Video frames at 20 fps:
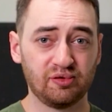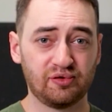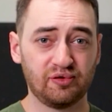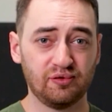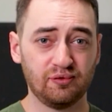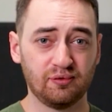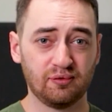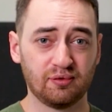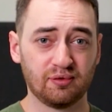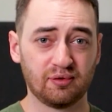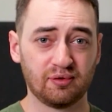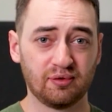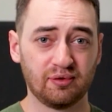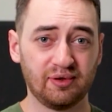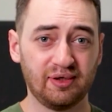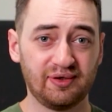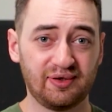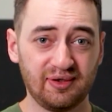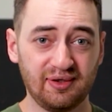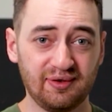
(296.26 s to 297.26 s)
two,
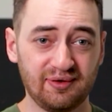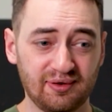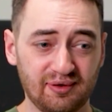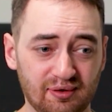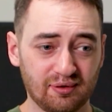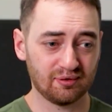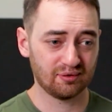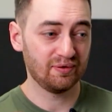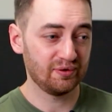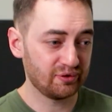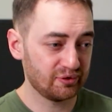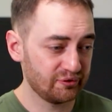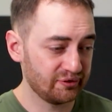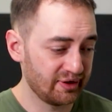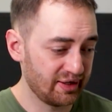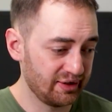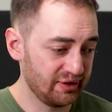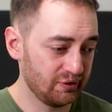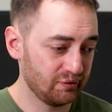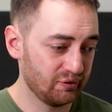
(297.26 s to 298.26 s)
It's easy. Literally
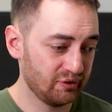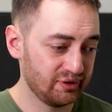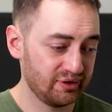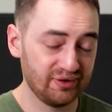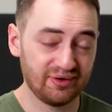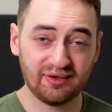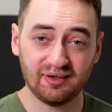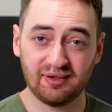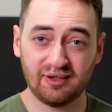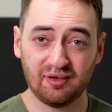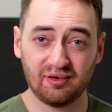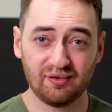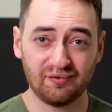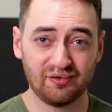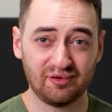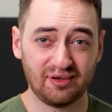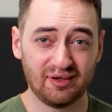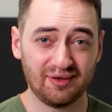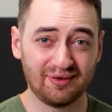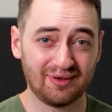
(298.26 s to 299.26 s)
anyone can sit down at their
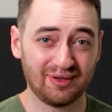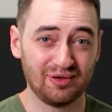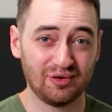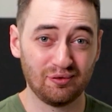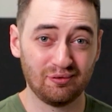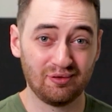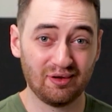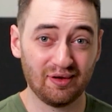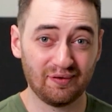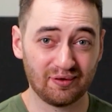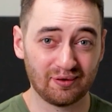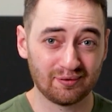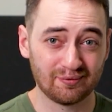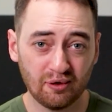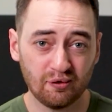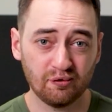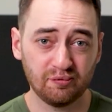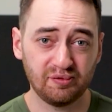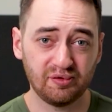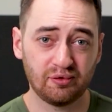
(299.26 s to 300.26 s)
desk and do nothing.
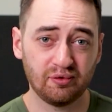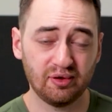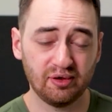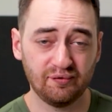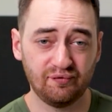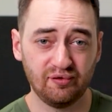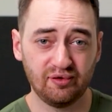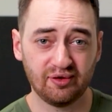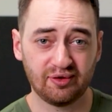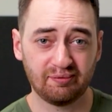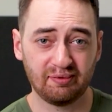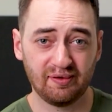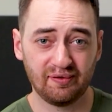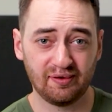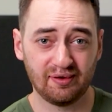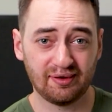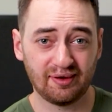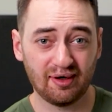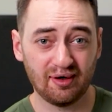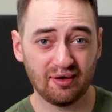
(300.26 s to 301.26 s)
Now, it would be great if you could spend
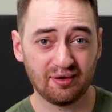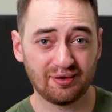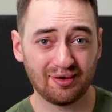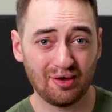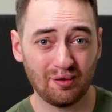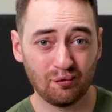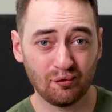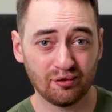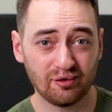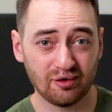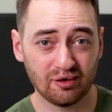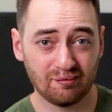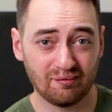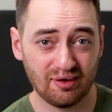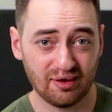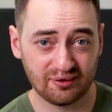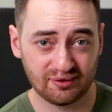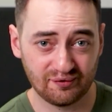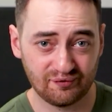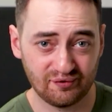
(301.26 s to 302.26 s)
the entire time working at max